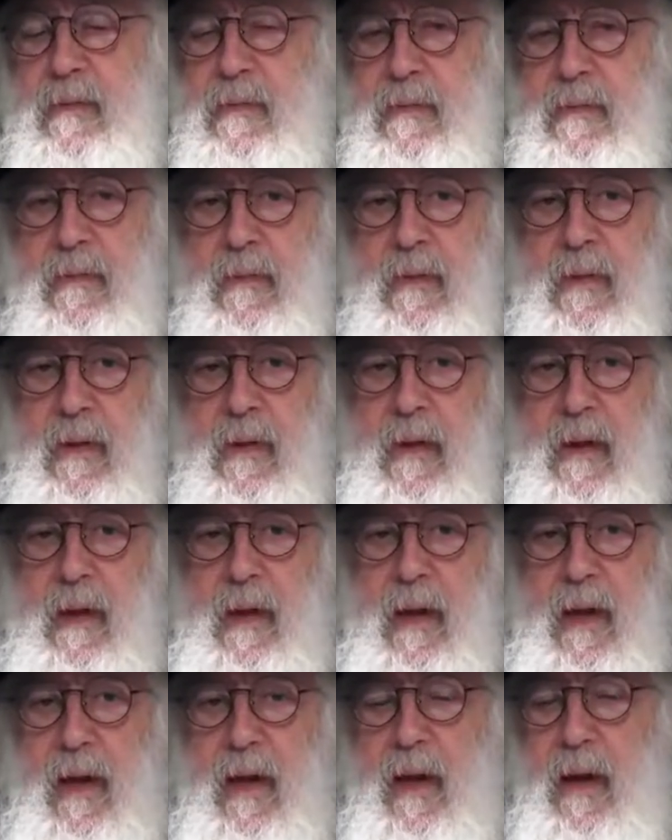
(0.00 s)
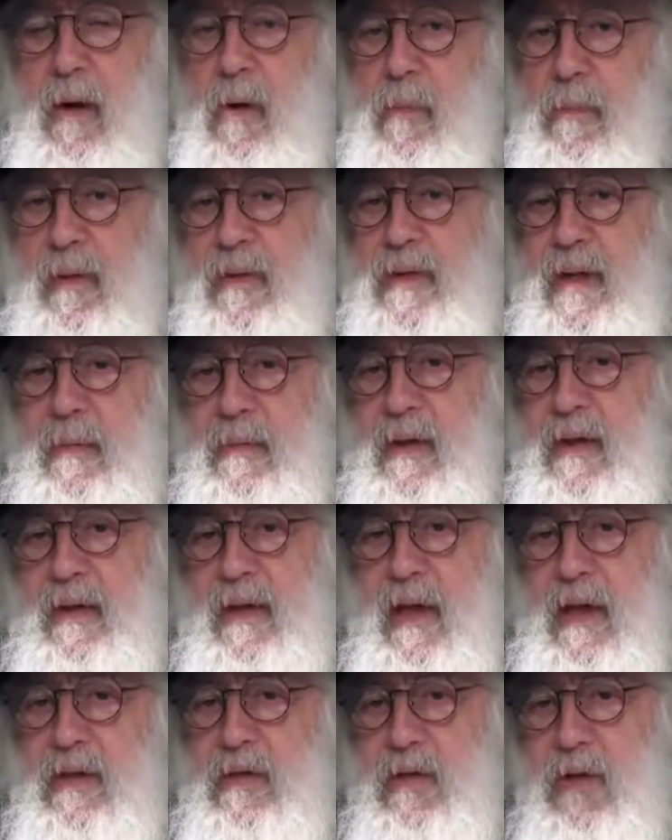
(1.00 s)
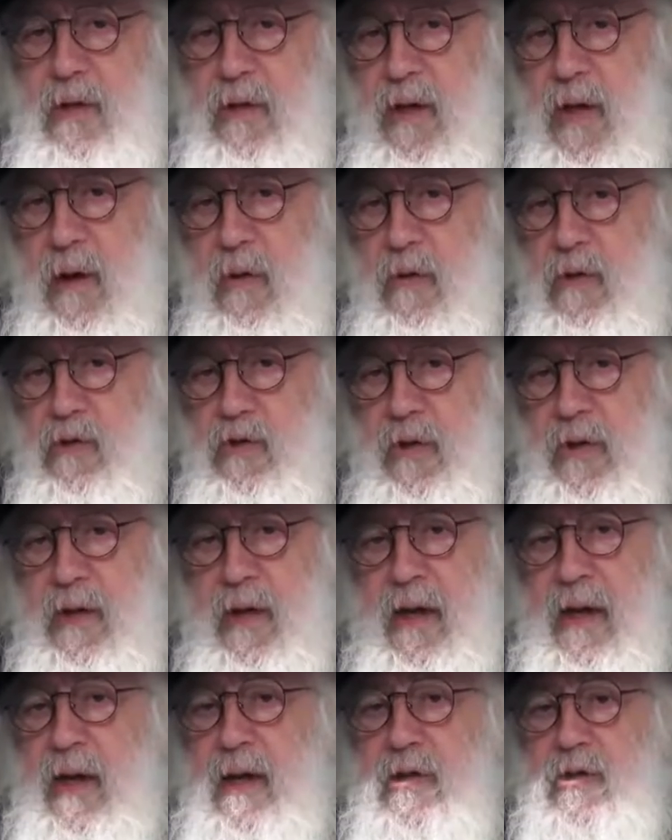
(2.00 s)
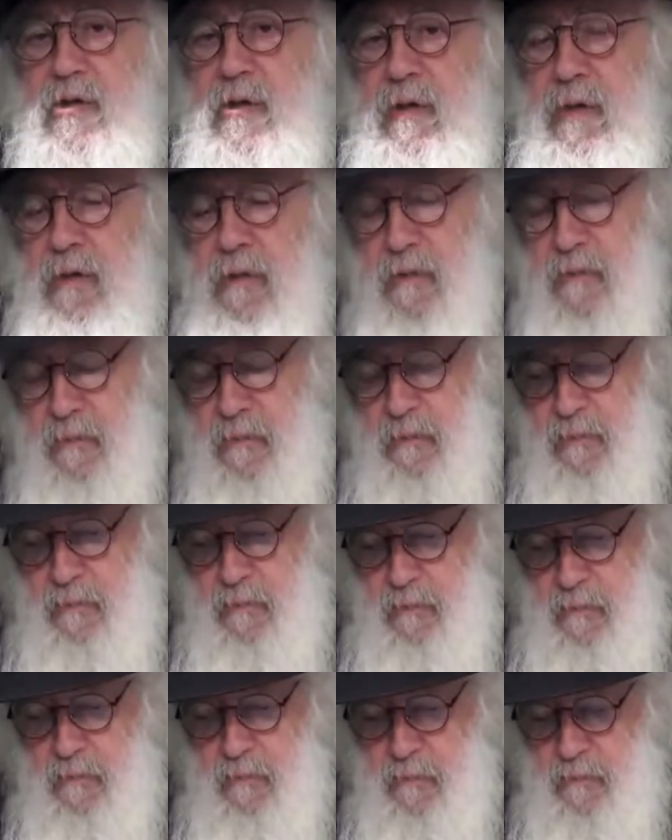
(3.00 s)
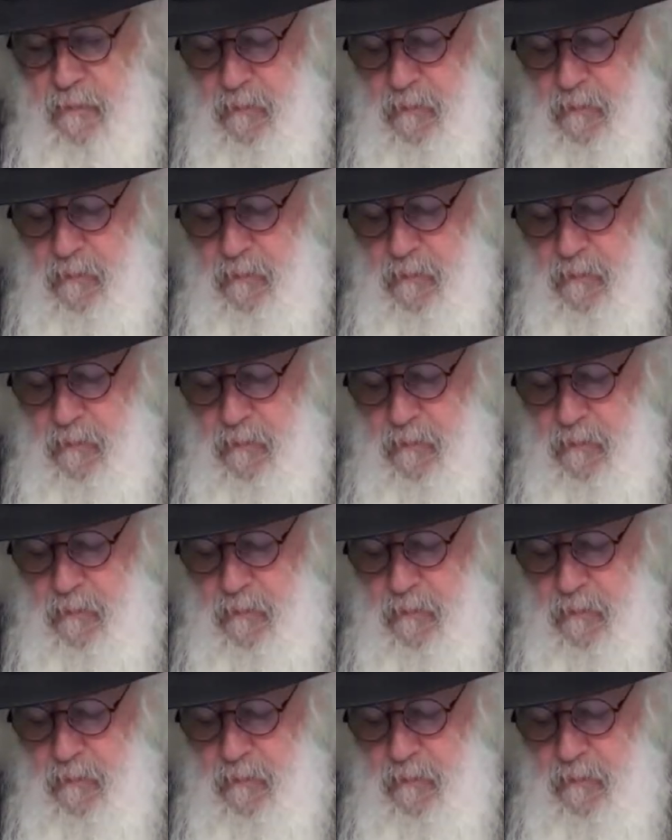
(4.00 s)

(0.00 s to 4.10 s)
how we can build our Beit HaMikdash